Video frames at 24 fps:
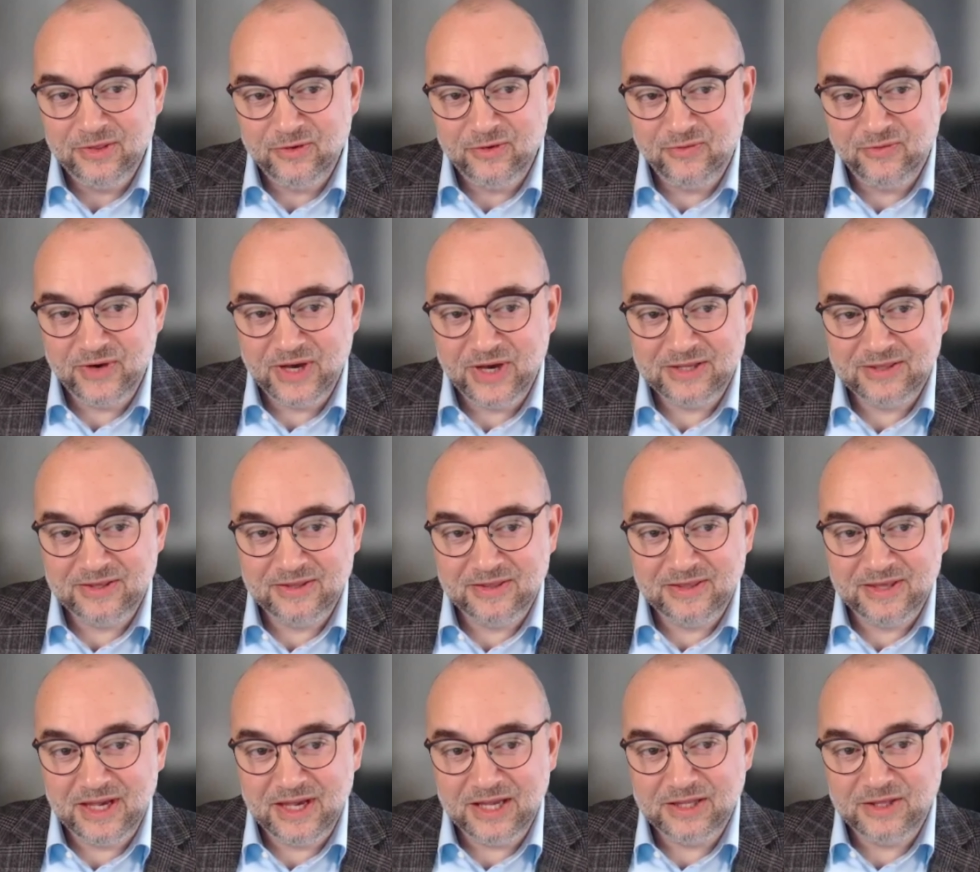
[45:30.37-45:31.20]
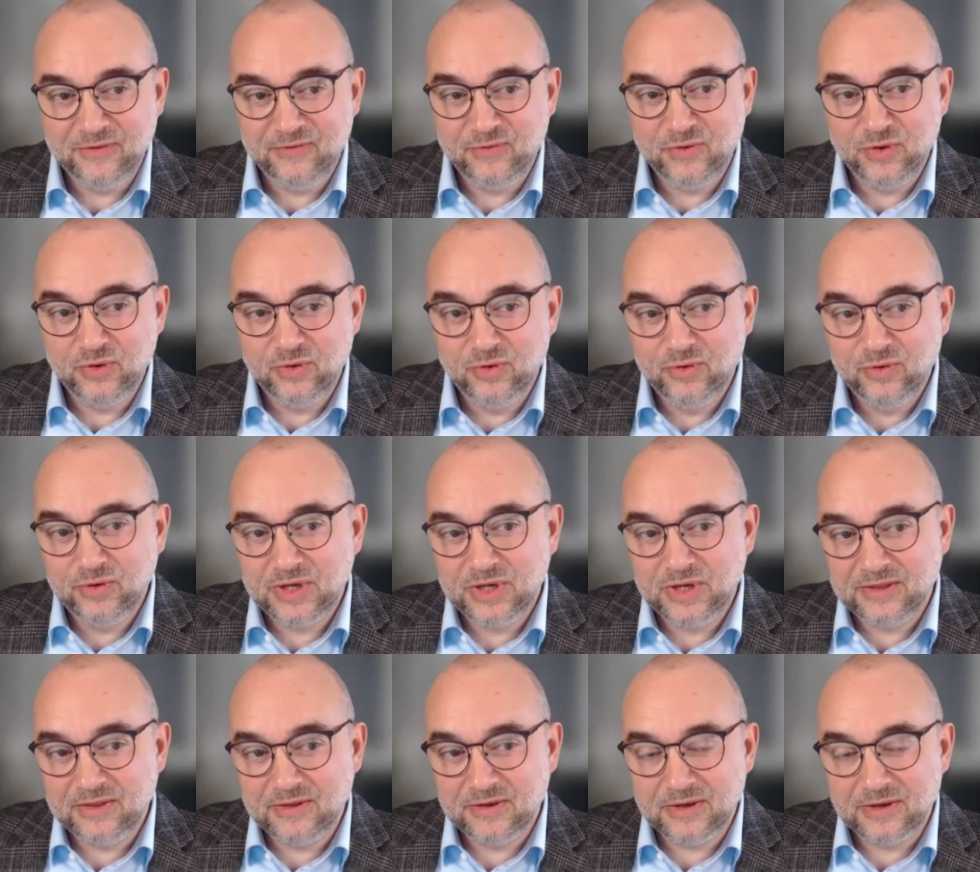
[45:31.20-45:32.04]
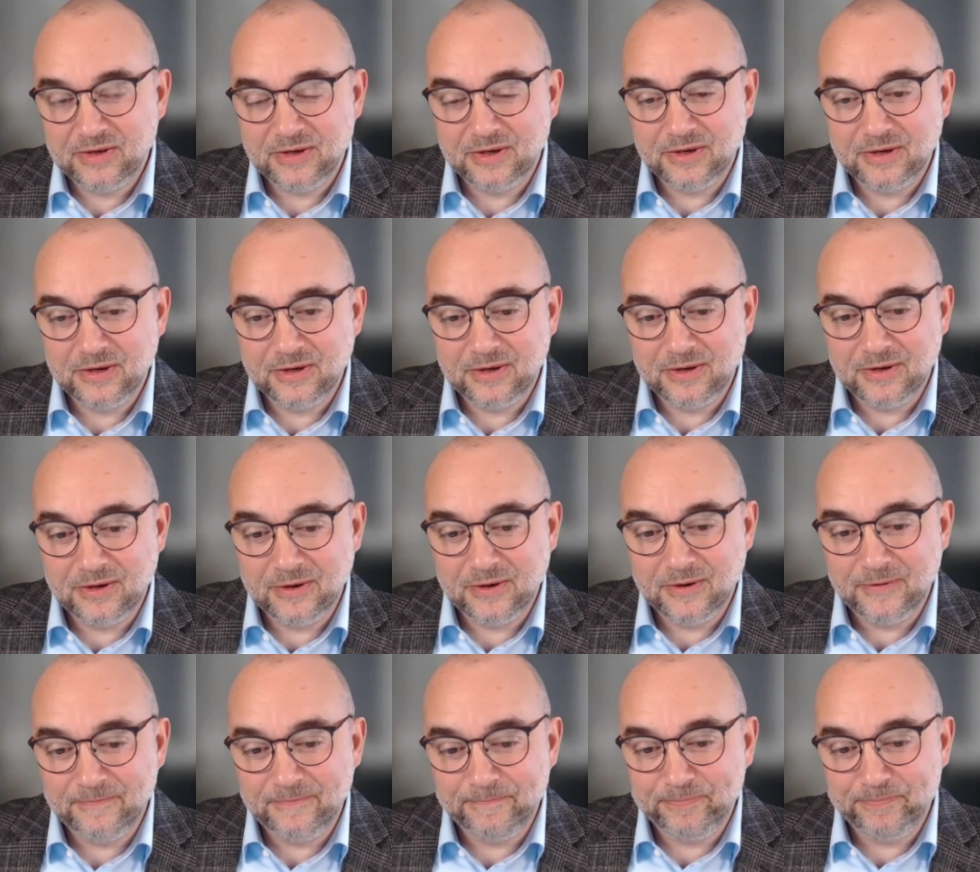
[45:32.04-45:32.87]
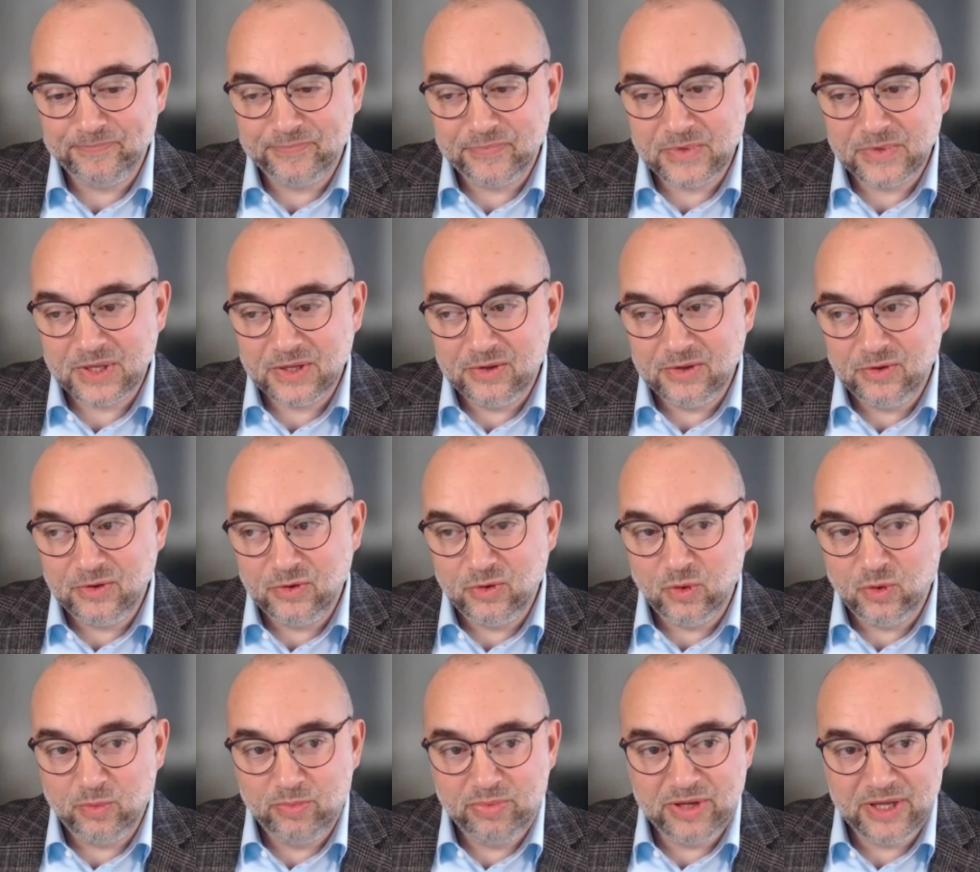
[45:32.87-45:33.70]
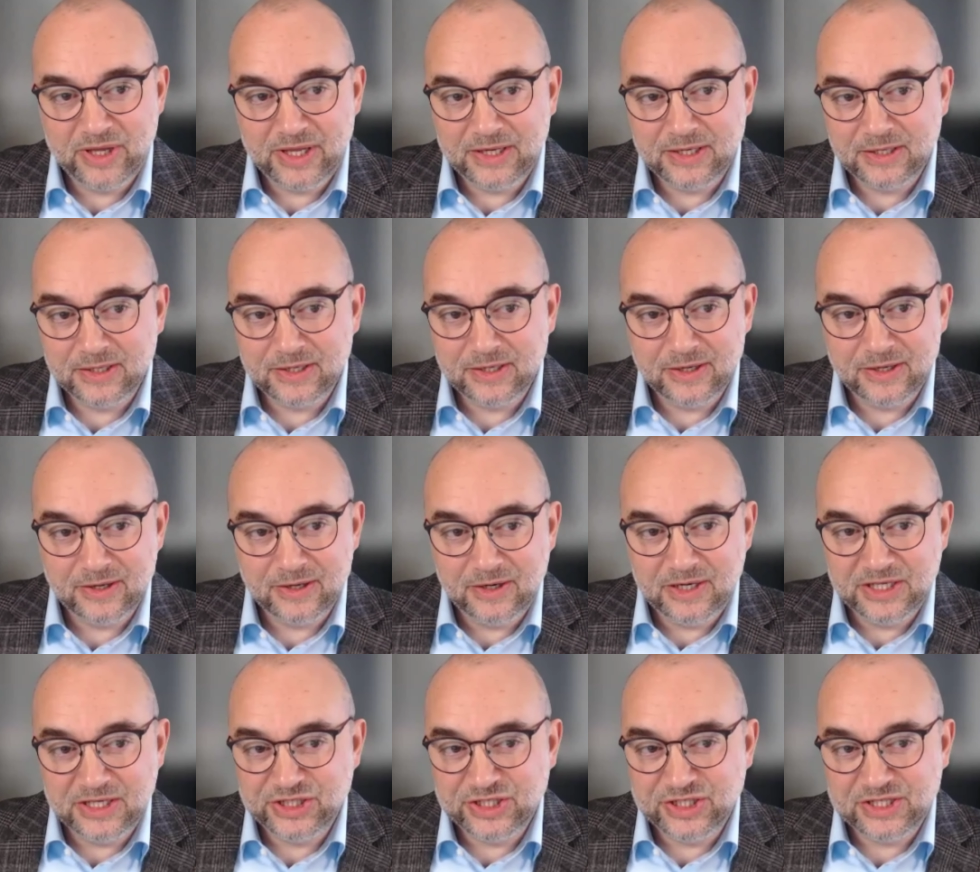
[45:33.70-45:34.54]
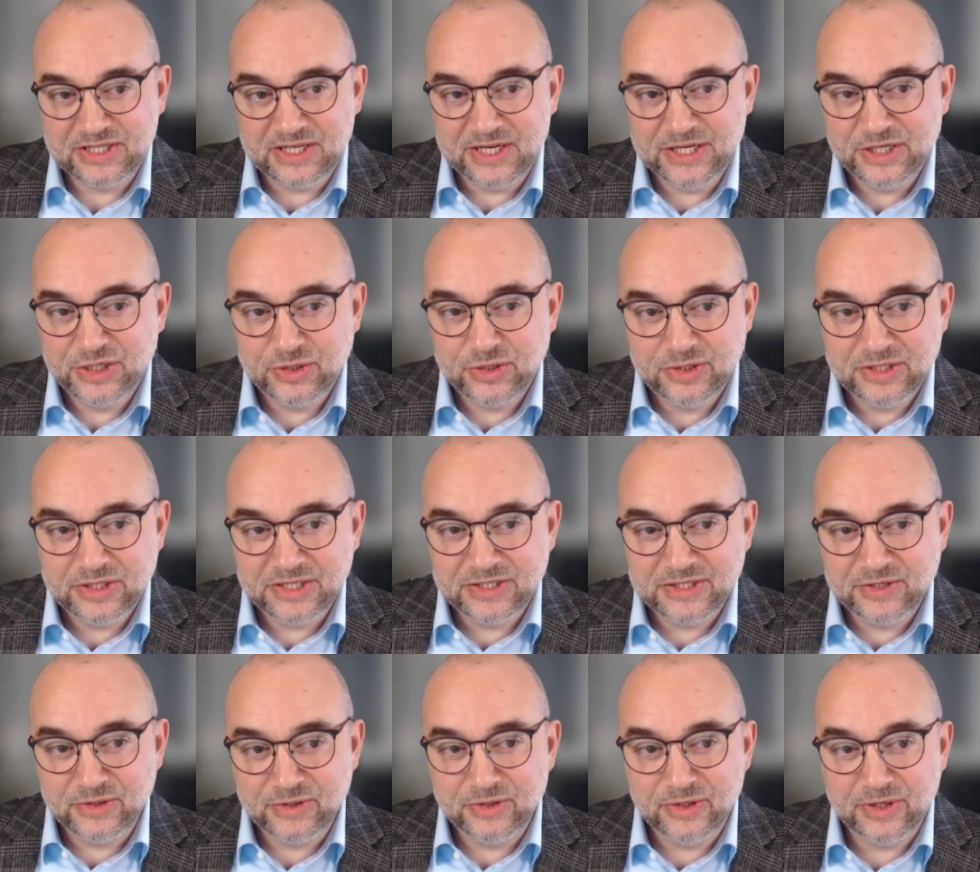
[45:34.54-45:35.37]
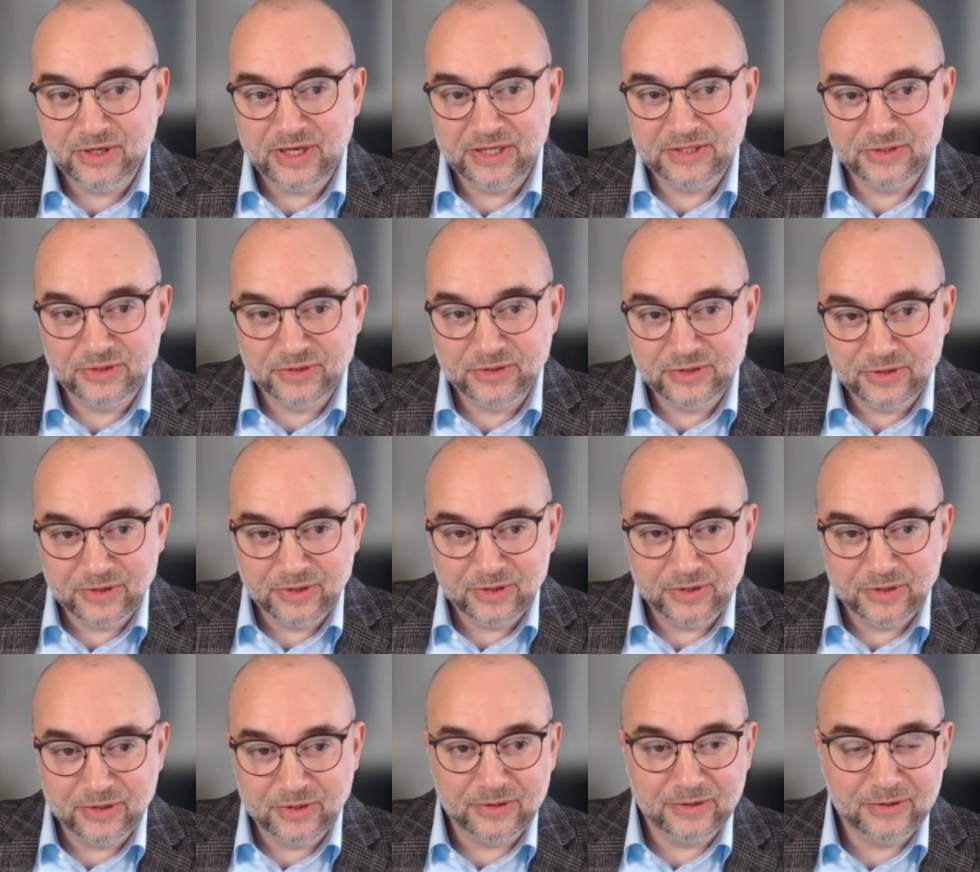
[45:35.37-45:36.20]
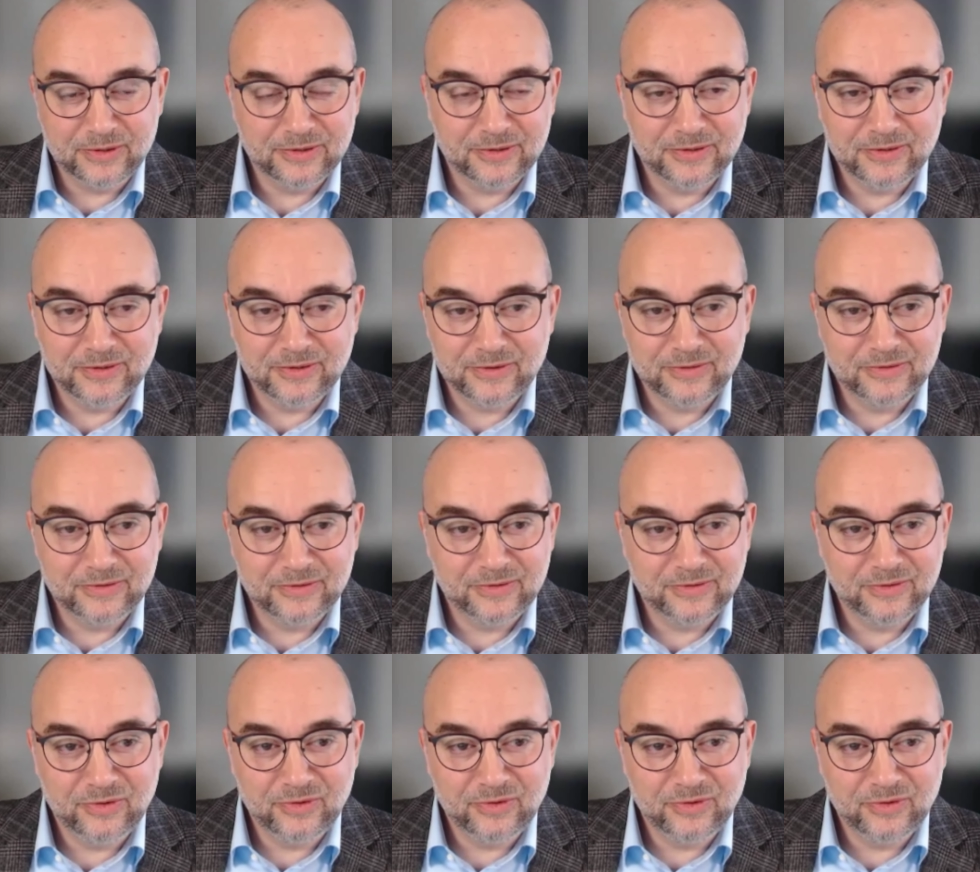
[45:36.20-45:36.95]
The fact is that if you look at the European legislation, at a